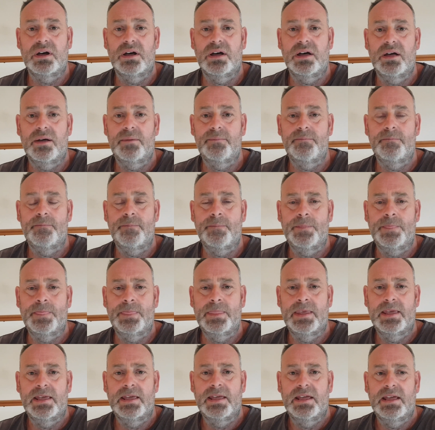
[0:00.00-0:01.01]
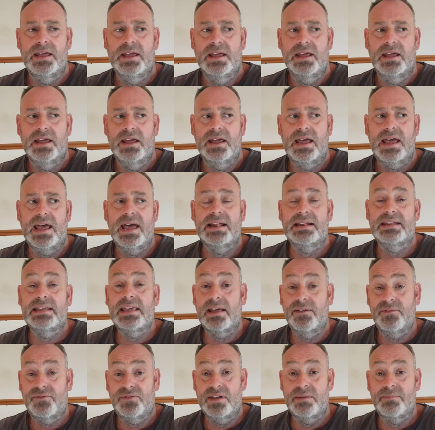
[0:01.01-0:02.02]
how to
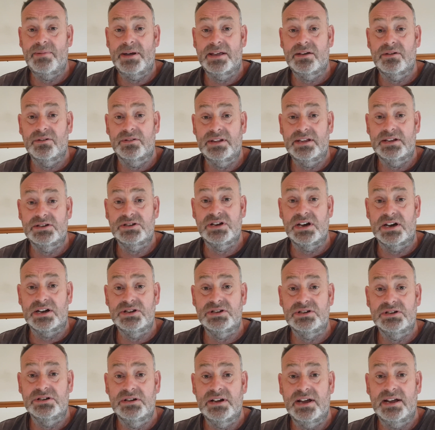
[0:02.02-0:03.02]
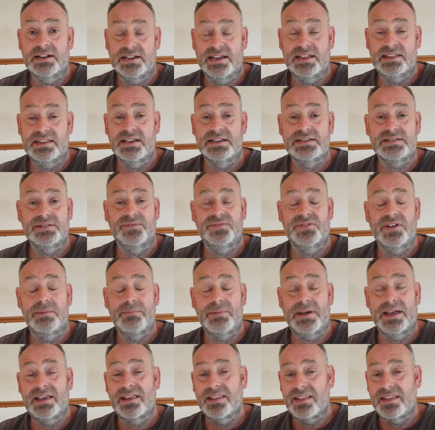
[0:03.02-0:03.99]
get feedback on the exchange, how to get decent feedback.